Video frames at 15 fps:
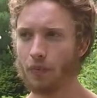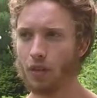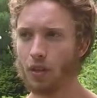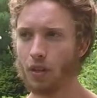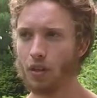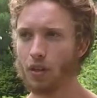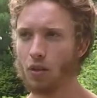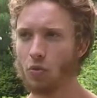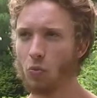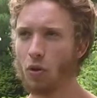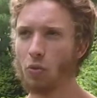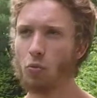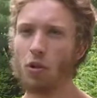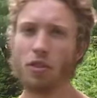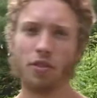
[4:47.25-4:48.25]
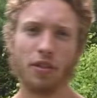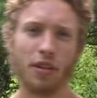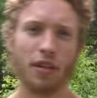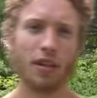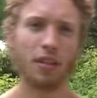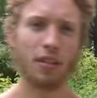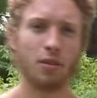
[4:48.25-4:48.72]
One
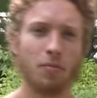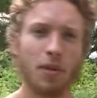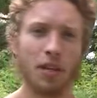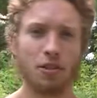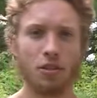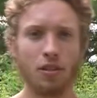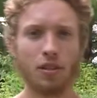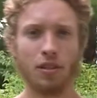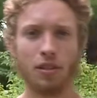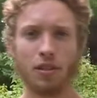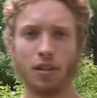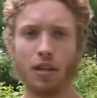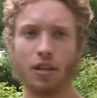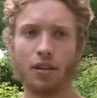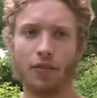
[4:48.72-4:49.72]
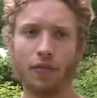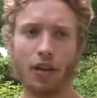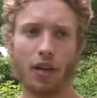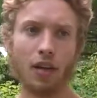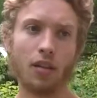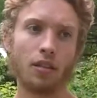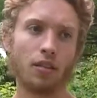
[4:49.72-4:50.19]
thing I didn't mention is that
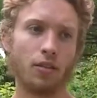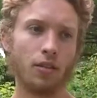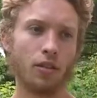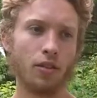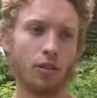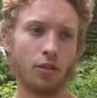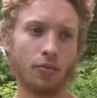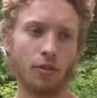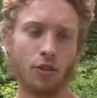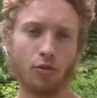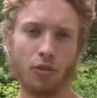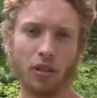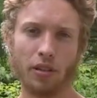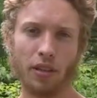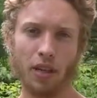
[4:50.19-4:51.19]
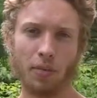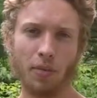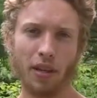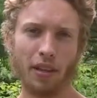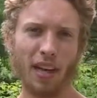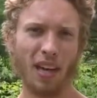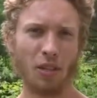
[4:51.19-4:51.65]
I did this retreat like
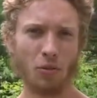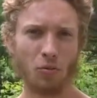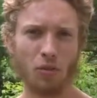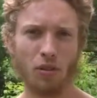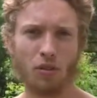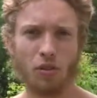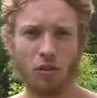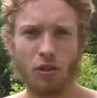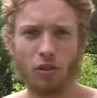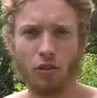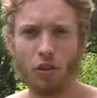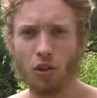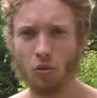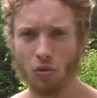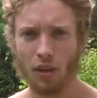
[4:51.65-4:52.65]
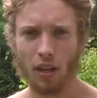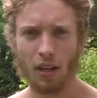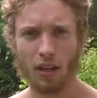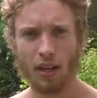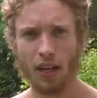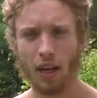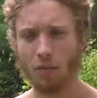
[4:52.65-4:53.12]
my last one, just alone at a
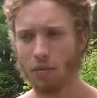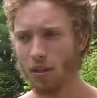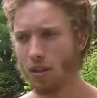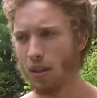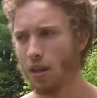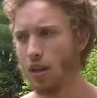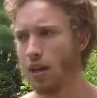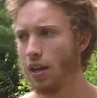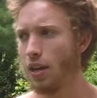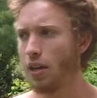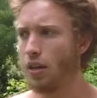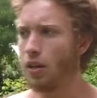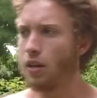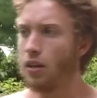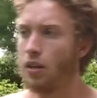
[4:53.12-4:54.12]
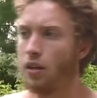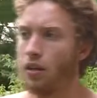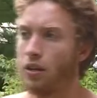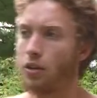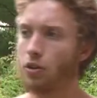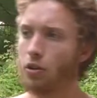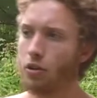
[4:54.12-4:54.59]
cabin.
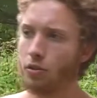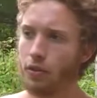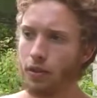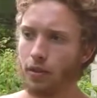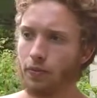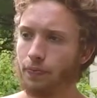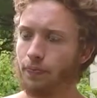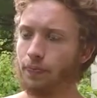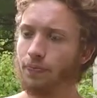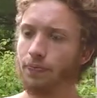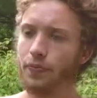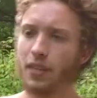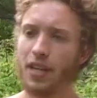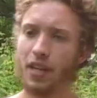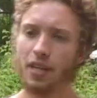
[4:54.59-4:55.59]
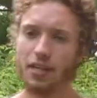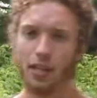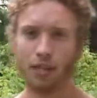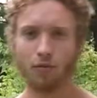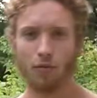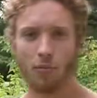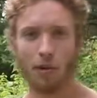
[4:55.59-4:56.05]
There are the
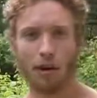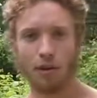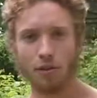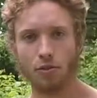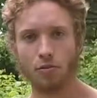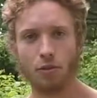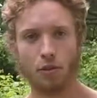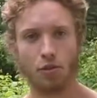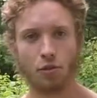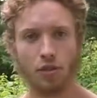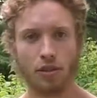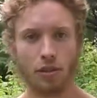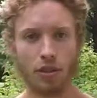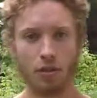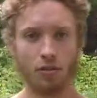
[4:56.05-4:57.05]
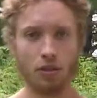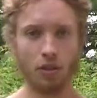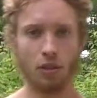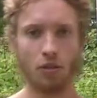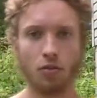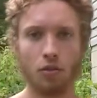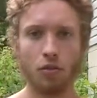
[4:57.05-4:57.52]
10-day Vipassana retreats that you can
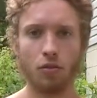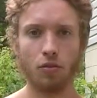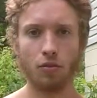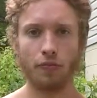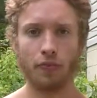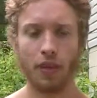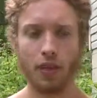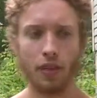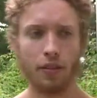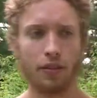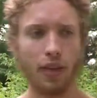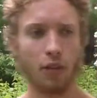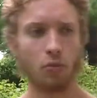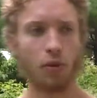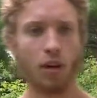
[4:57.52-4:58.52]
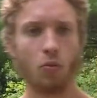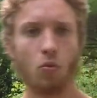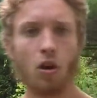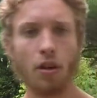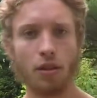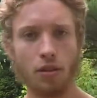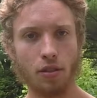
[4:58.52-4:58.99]
go to, and that's what I
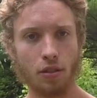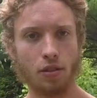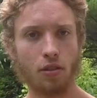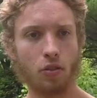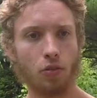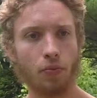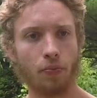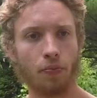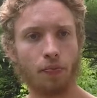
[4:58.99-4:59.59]
wanted to do,